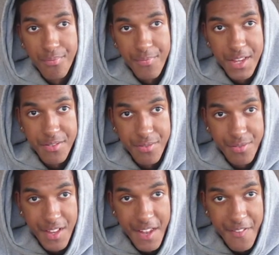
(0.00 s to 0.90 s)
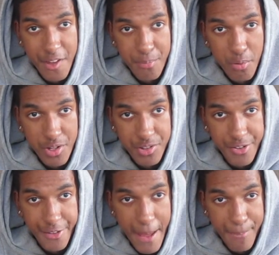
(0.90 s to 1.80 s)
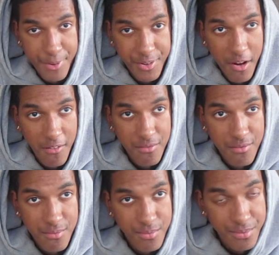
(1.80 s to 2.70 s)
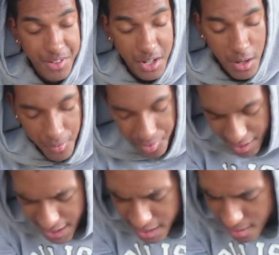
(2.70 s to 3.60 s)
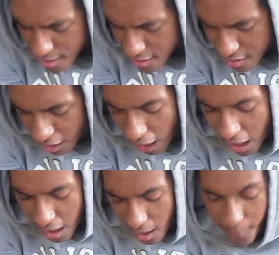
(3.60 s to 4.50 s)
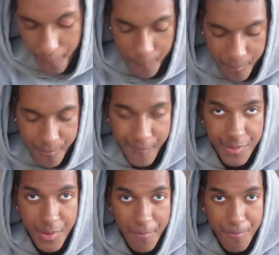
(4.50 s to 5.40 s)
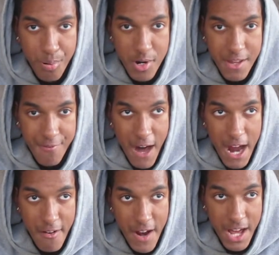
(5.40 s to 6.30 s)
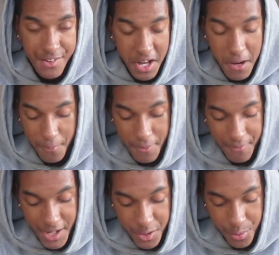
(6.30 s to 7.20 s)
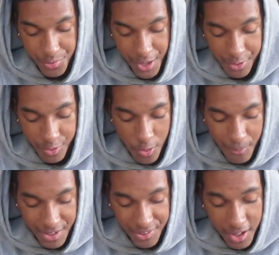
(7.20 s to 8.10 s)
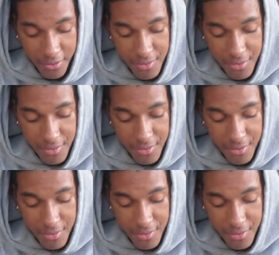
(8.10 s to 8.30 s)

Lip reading: then at this point, just slap yourself. Do you know what I'm saying? It's a pretty fire-ass album, if I do say so myself.